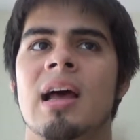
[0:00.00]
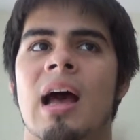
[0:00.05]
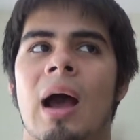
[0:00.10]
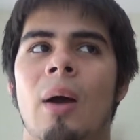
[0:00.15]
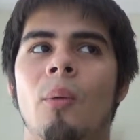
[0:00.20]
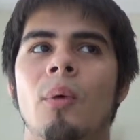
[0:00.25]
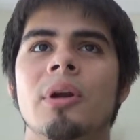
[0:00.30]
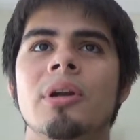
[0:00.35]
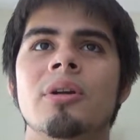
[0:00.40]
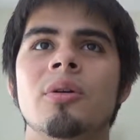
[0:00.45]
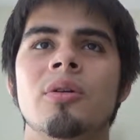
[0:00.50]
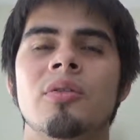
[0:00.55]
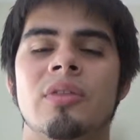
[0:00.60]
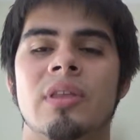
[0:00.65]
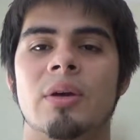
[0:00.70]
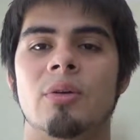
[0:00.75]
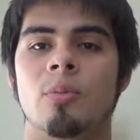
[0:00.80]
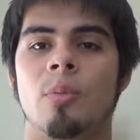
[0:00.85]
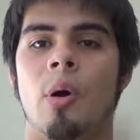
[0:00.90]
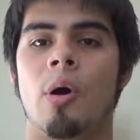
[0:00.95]
I wonder if
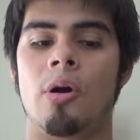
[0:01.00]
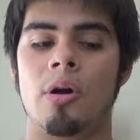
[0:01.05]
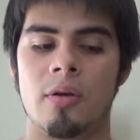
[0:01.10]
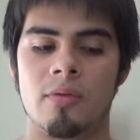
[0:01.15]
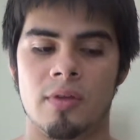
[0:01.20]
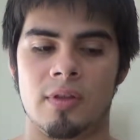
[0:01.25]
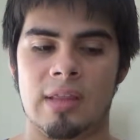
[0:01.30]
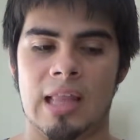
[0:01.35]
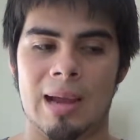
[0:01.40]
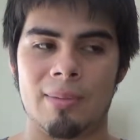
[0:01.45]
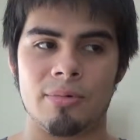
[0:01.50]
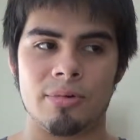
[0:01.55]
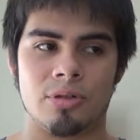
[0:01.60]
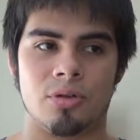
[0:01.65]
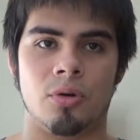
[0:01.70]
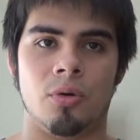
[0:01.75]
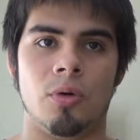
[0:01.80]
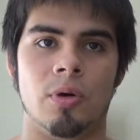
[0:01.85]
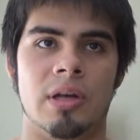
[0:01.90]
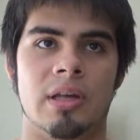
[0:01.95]
they were part of the
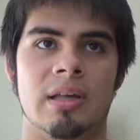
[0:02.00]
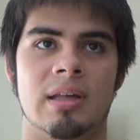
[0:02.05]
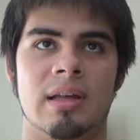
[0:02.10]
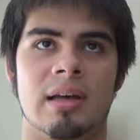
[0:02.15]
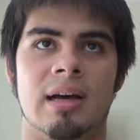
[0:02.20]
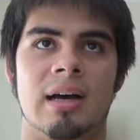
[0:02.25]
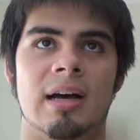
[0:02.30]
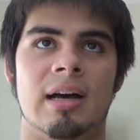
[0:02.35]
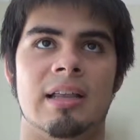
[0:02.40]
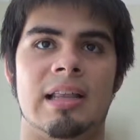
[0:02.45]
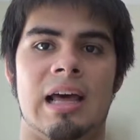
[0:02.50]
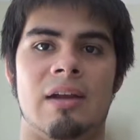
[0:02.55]
laboratory uh,